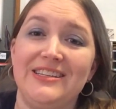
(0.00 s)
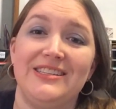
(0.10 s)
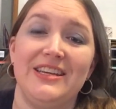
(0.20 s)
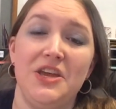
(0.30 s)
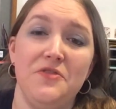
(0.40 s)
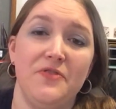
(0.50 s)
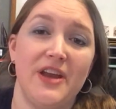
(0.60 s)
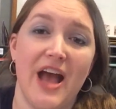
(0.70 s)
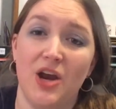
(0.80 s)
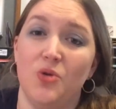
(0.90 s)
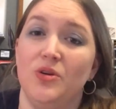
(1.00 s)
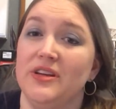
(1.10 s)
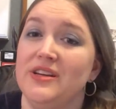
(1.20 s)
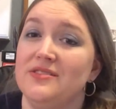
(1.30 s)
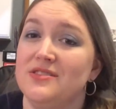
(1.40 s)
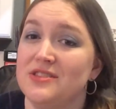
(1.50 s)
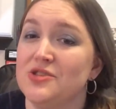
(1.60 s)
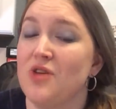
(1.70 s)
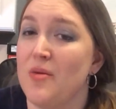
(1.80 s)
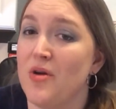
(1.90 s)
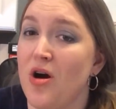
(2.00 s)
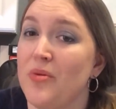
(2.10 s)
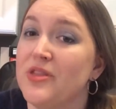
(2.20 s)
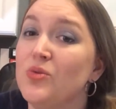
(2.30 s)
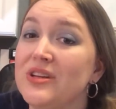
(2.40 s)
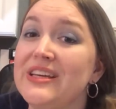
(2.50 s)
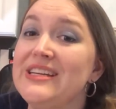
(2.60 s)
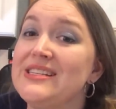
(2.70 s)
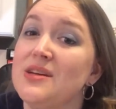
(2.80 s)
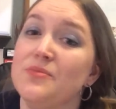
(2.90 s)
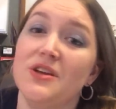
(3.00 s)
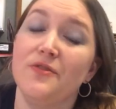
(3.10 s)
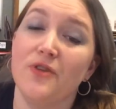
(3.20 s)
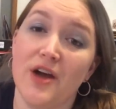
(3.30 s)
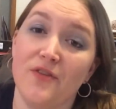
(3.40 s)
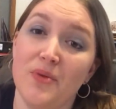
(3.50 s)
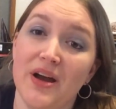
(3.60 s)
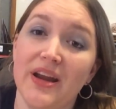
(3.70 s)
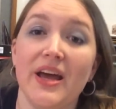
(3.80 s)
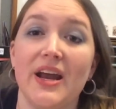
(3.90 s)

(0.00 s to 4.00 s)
to even adequately describe it all, but there really is something for everybody.